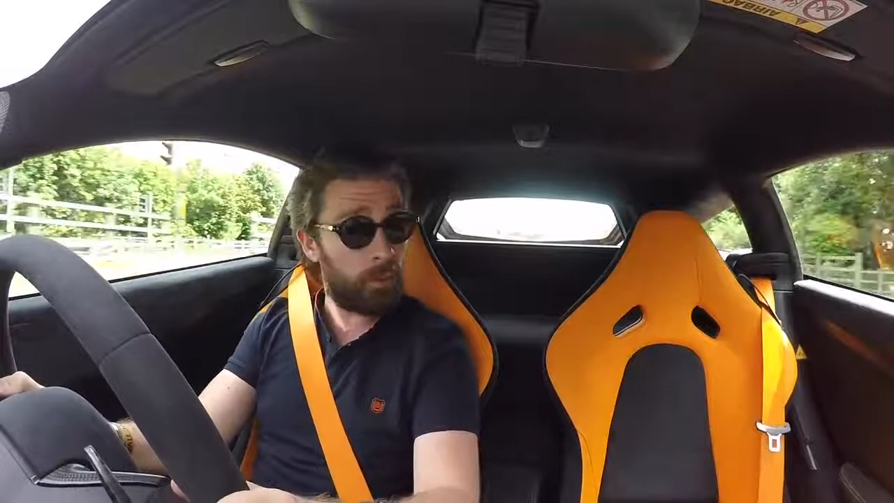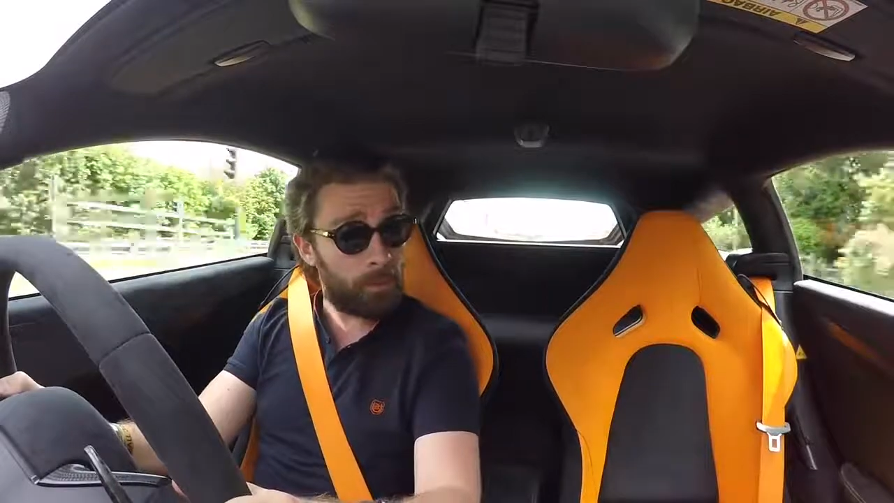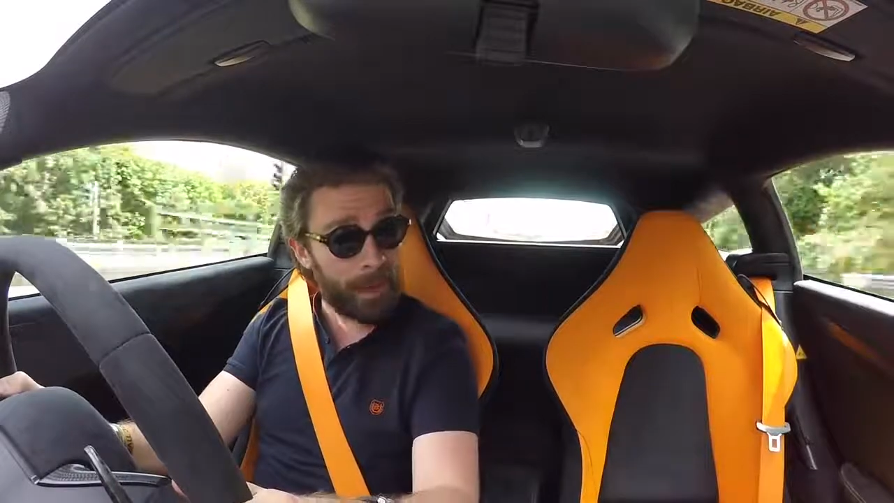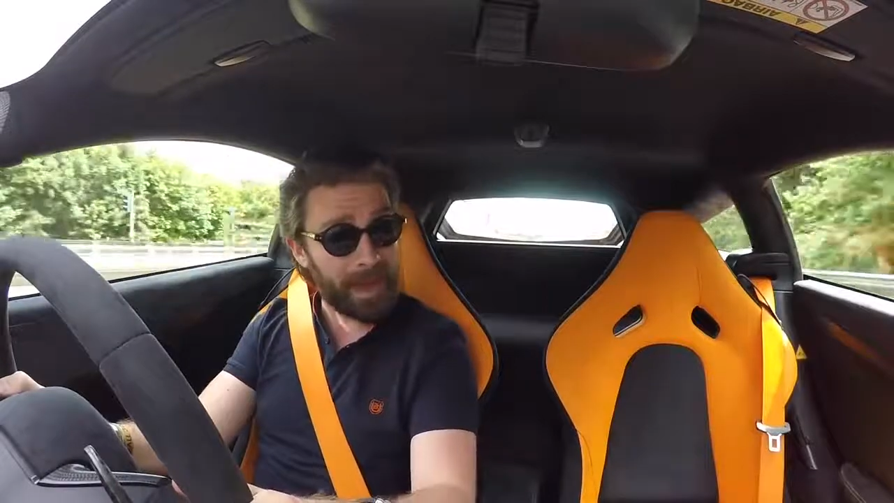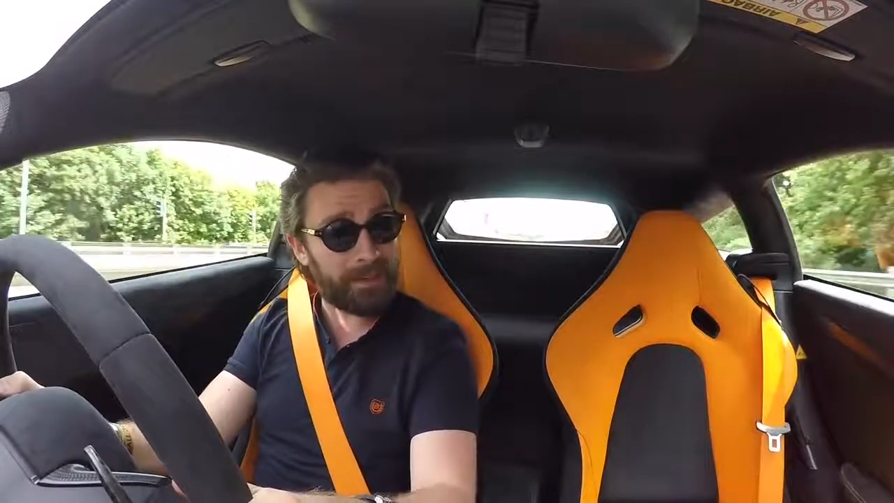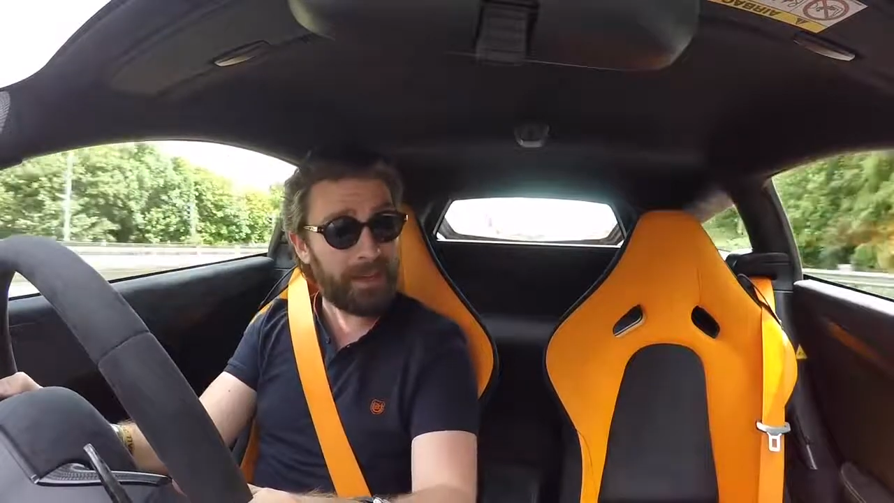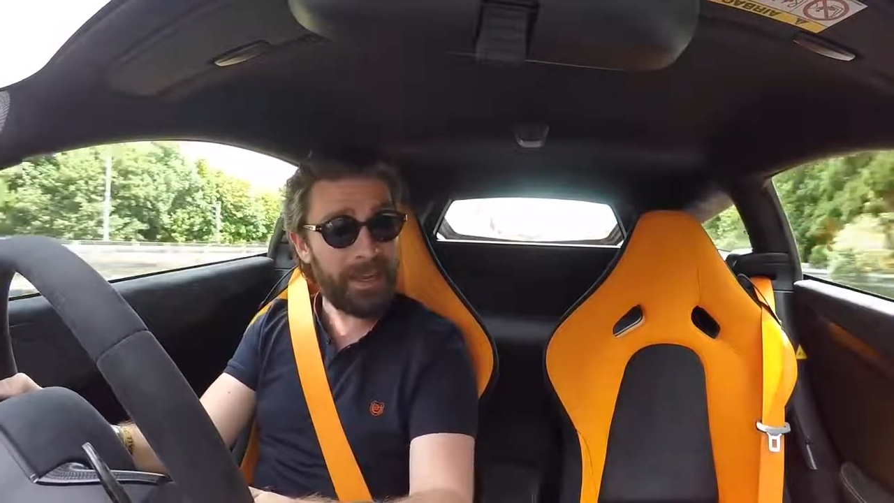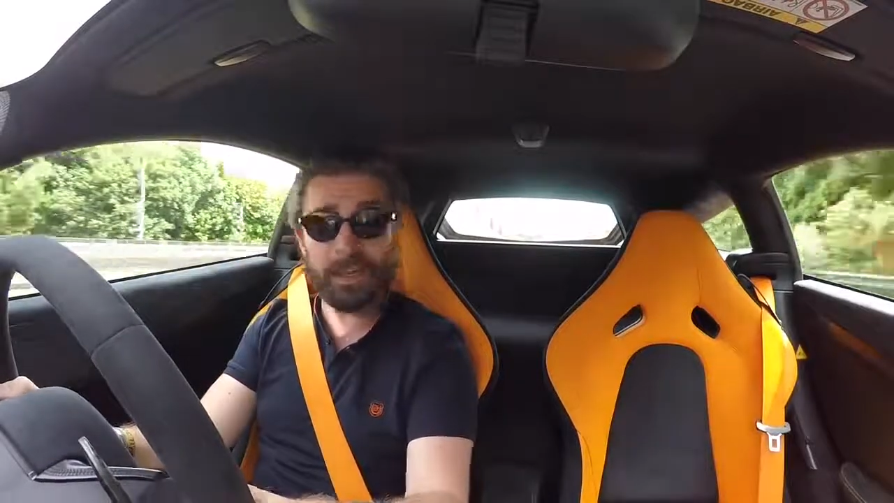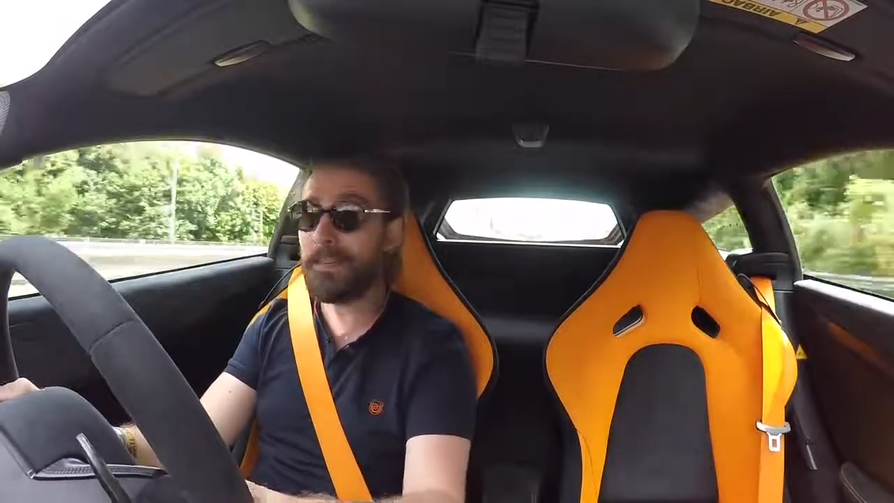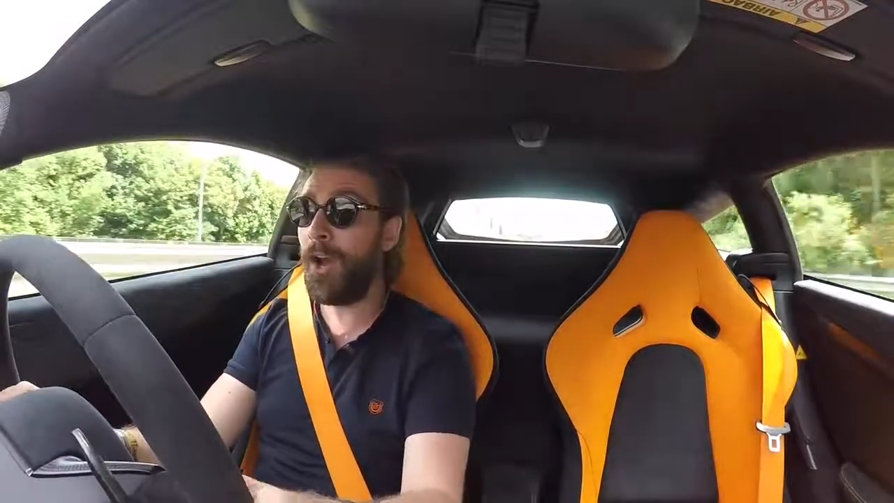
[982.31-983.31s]
we're back
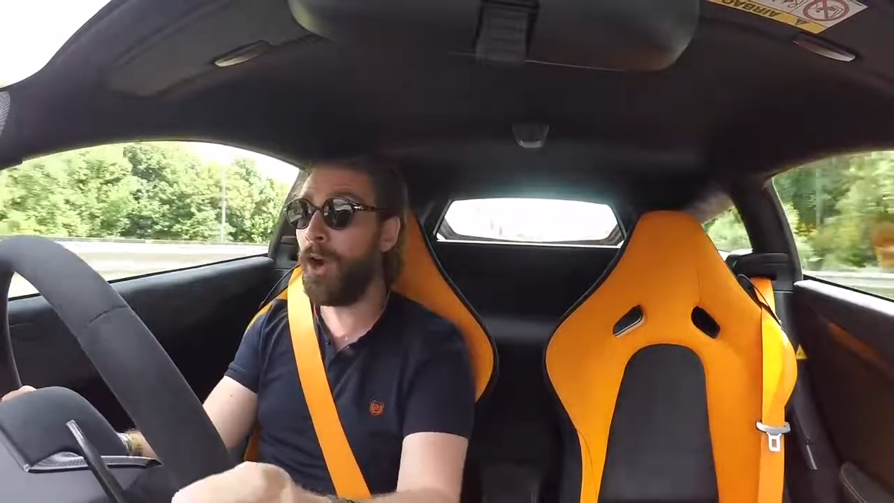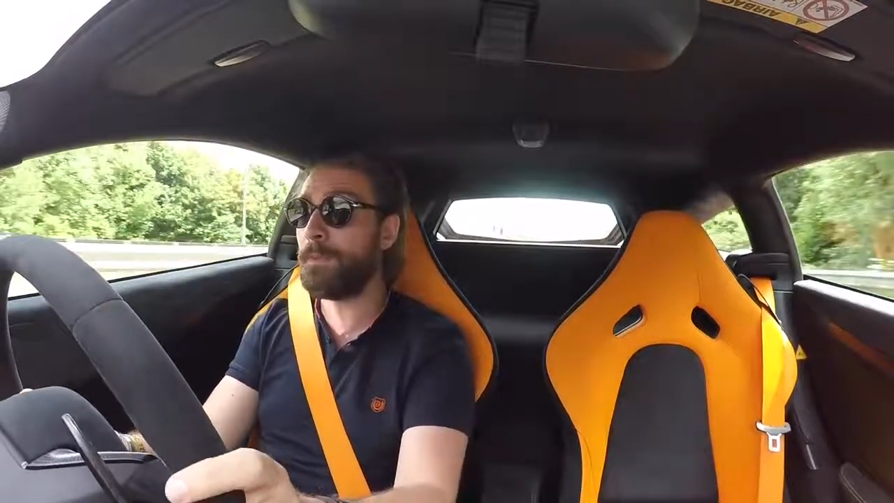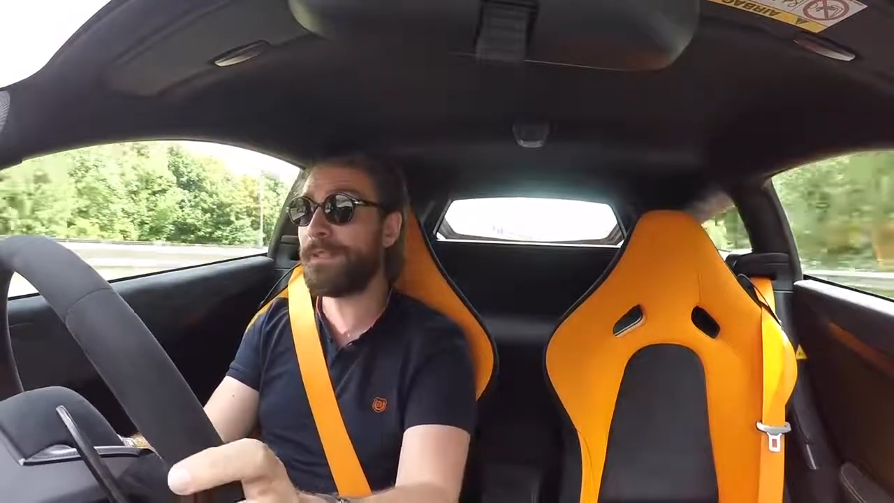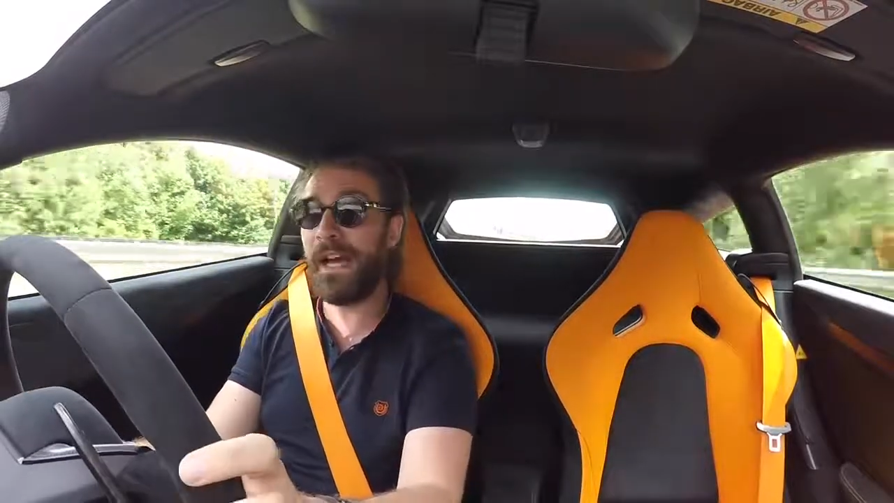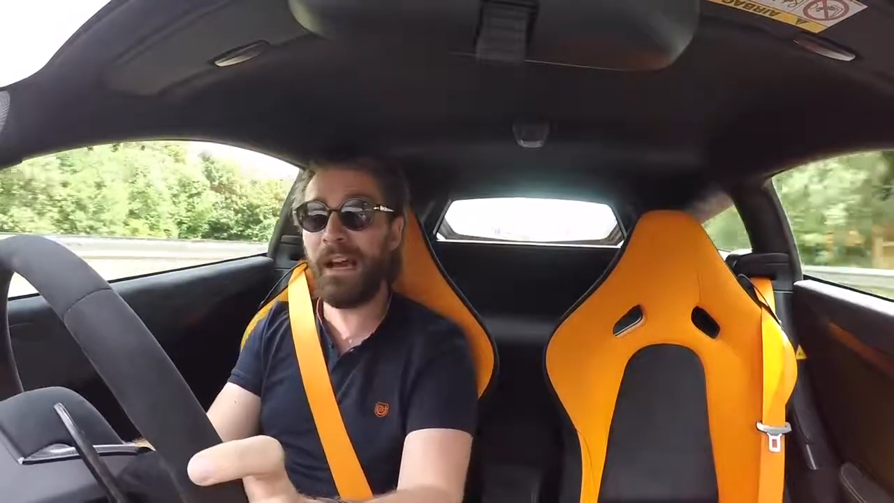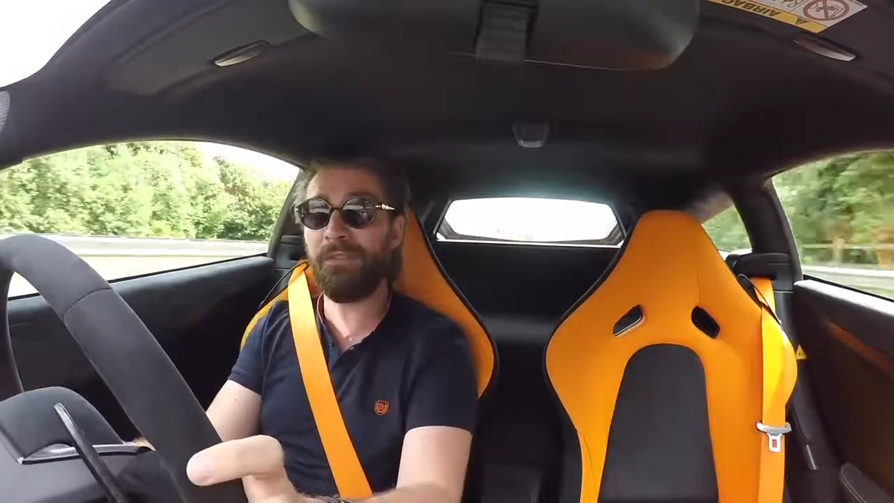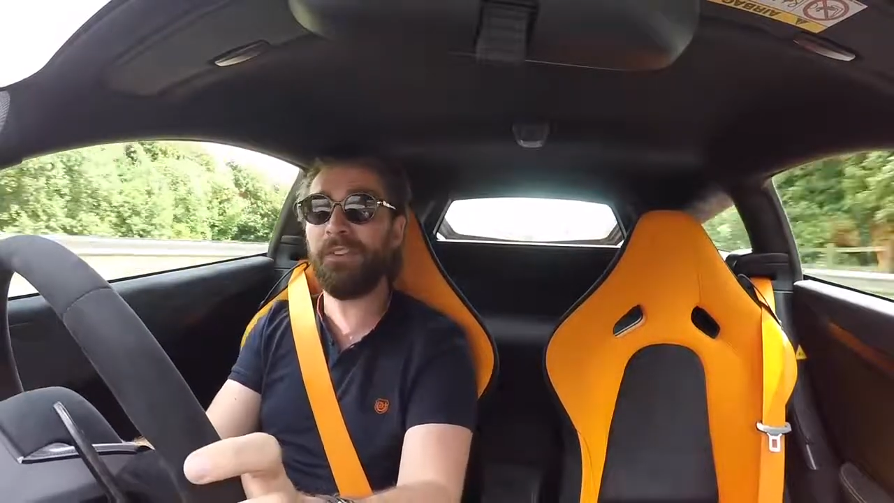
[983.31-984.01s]
in home turf,